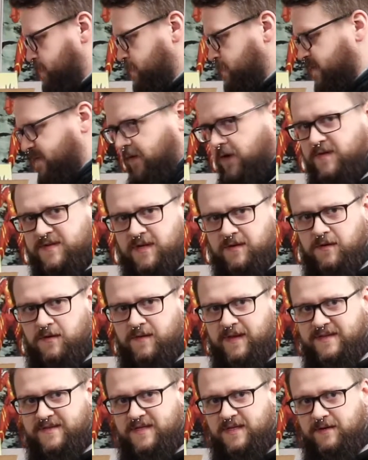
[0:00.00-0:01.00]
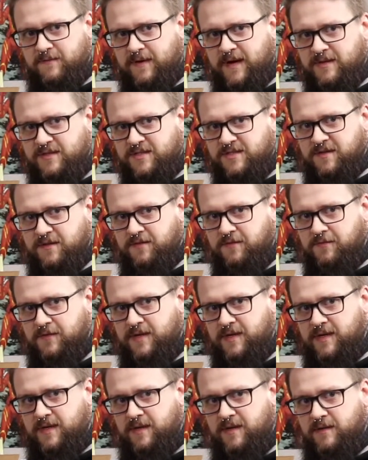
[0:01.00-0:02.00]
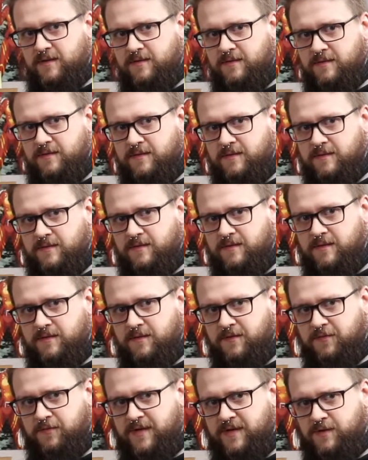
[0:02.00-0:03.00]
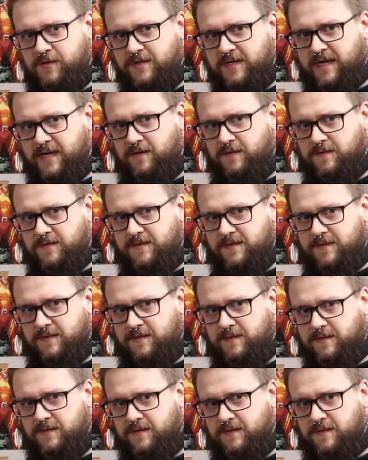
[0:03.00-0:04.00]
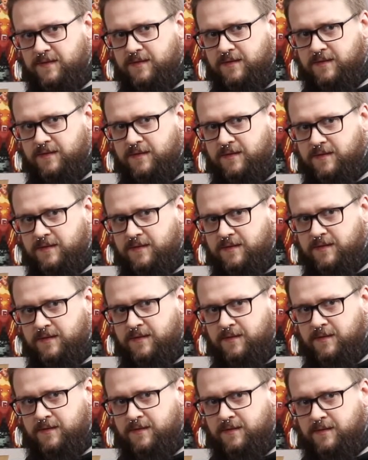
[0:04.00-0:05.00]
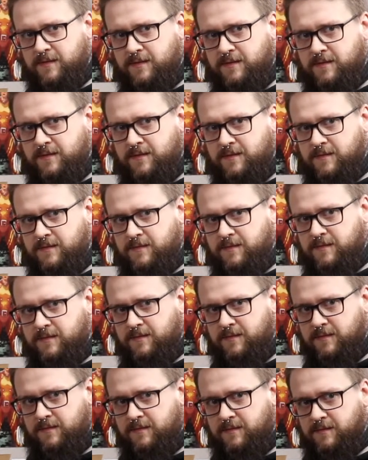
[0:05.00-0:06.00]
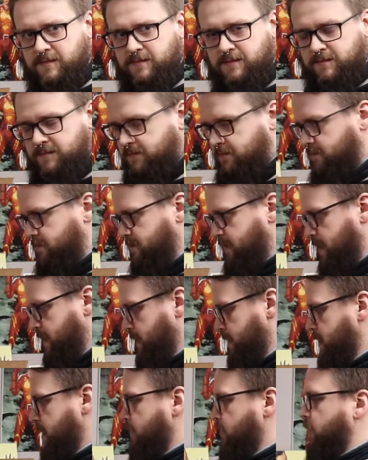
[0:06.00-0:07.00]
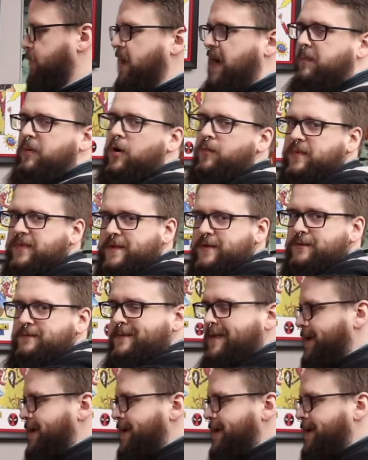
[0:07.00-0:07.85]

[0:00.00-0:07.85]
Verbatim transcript: as far as I know, that's it, right? Just three, three new titles. I think. We'll pop open the